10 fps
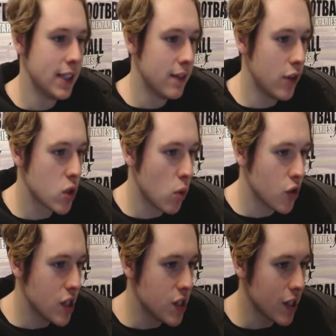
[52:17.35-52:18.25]
First one
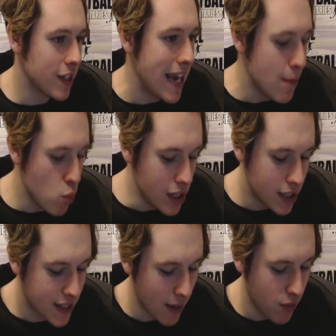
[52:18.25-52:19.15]
since Gameweek
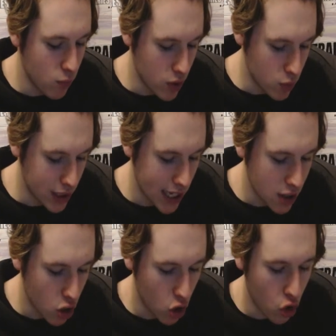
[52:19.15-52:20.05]
7, which was against
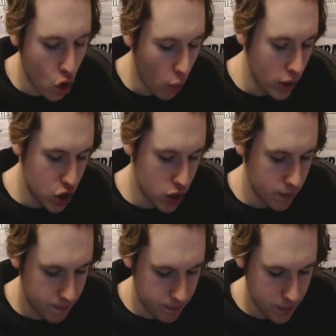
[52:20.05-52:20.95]
Norwich
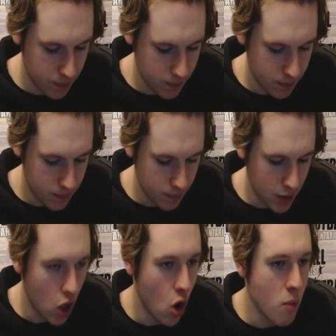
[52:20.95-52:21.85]
at
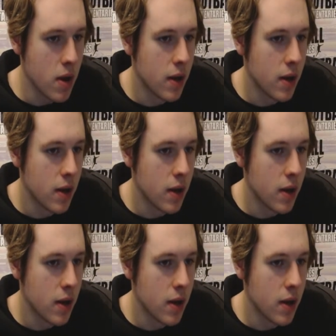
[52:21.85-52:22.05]
home.